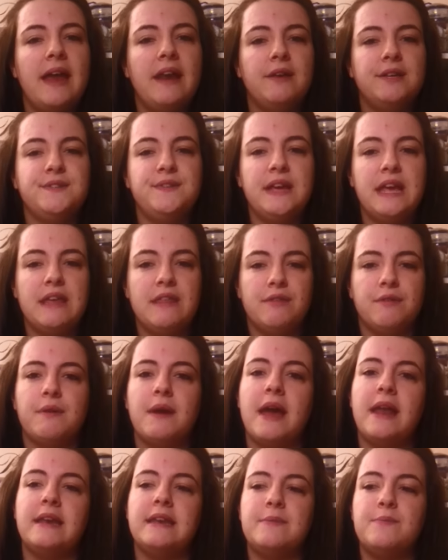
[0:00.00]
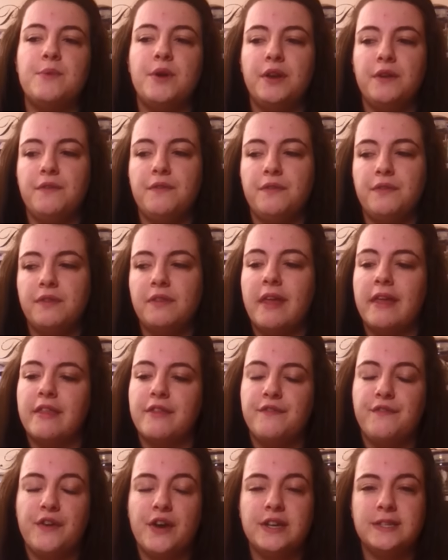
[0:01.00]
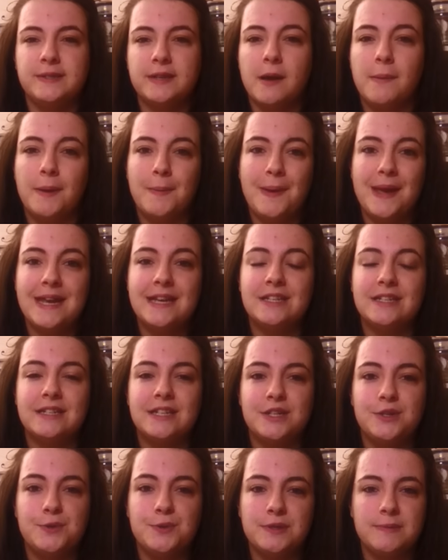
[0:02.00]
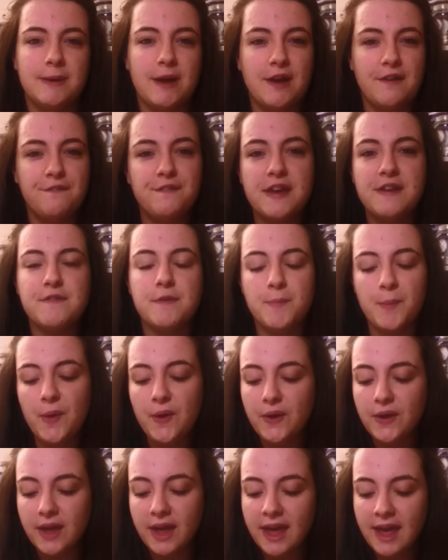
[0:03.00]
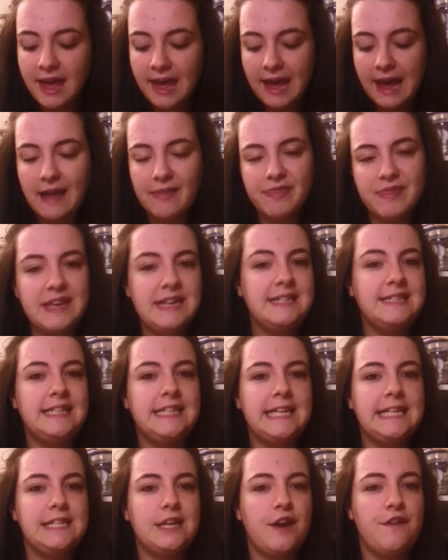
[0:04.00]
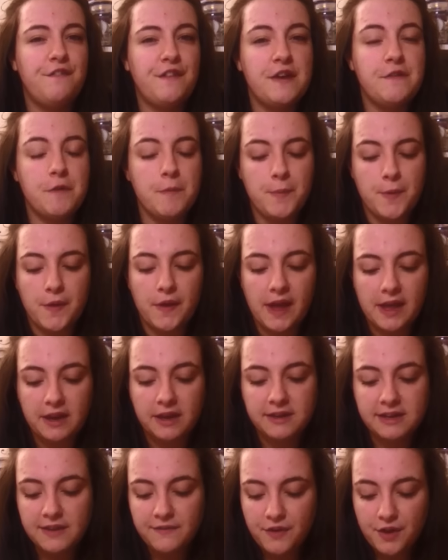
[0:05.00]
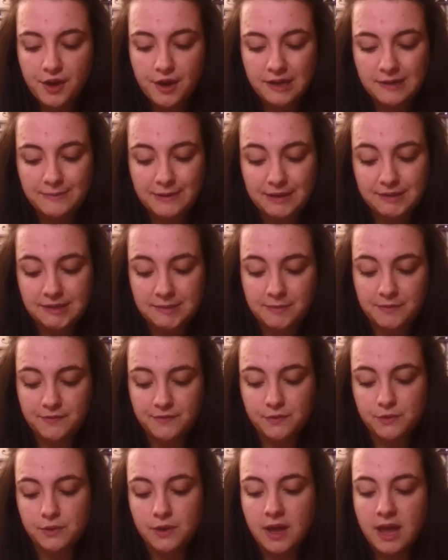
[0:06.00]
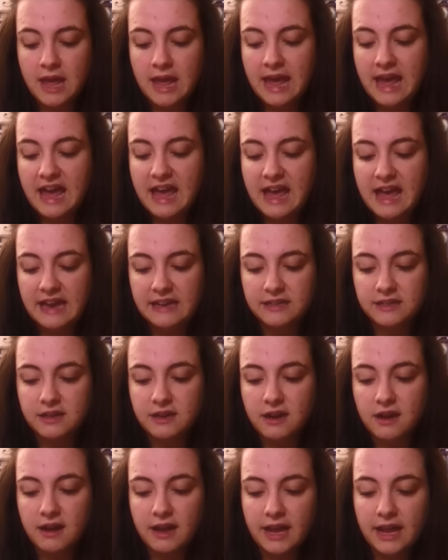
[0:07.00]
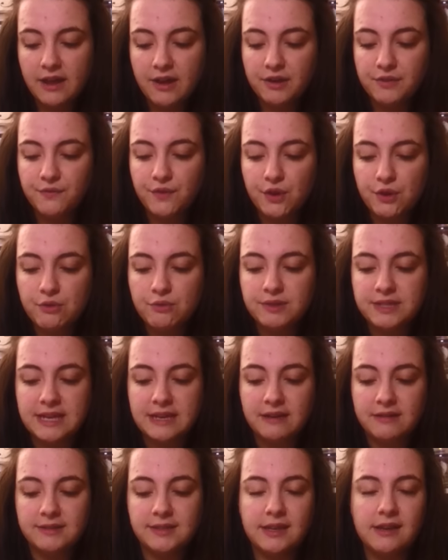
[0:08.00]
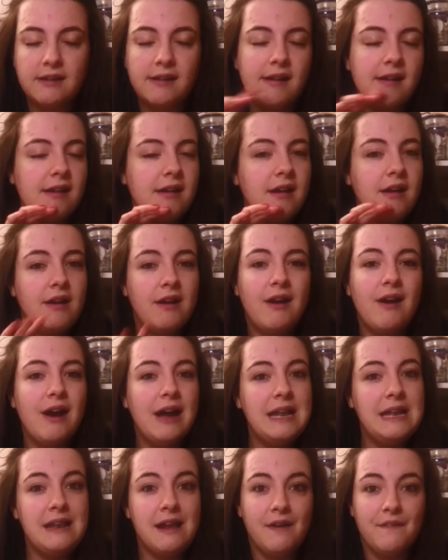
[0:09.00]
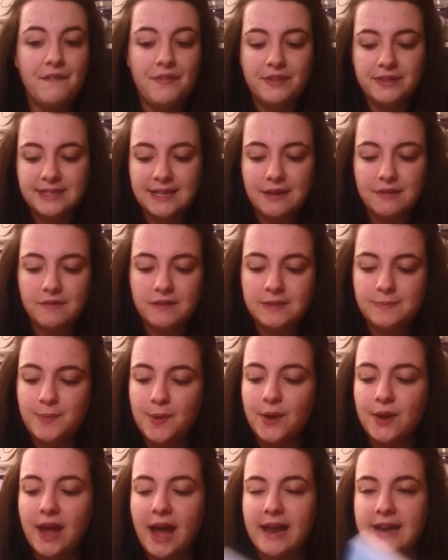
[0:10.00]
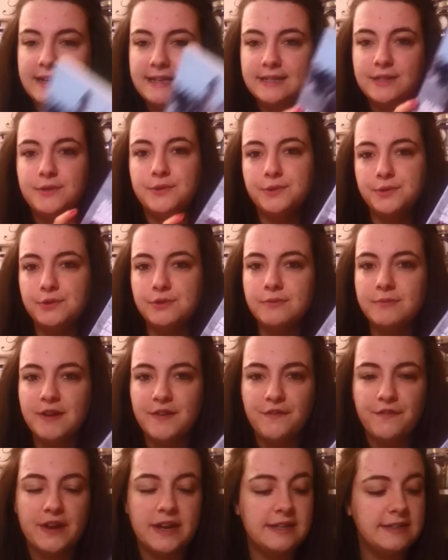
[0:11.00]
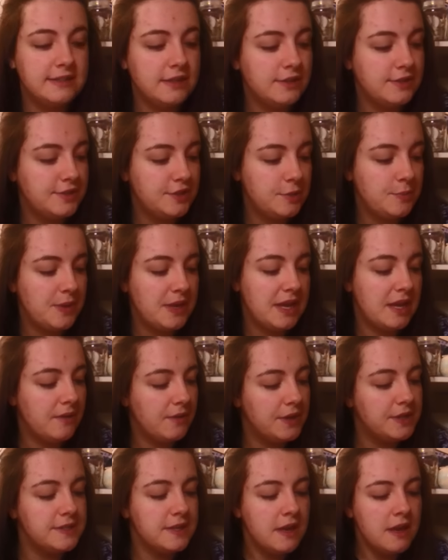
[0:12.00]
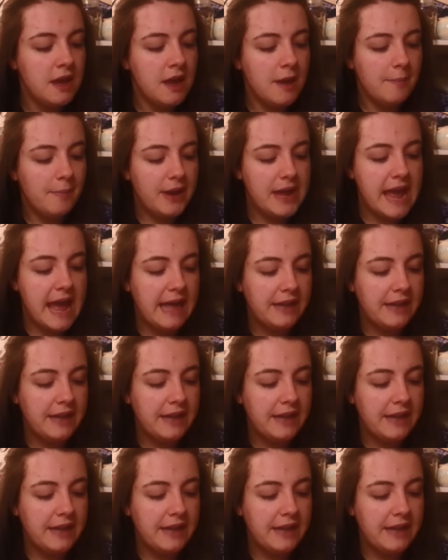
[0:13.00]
And I was flicking through it, and in one of like the first couple of pages she talks about her favourite book, and this is her favourite book, and I'd never heard about it before, and I kind of googled it and I was like, I love the sound of this book, and it's called All My Friends Are Superheroes by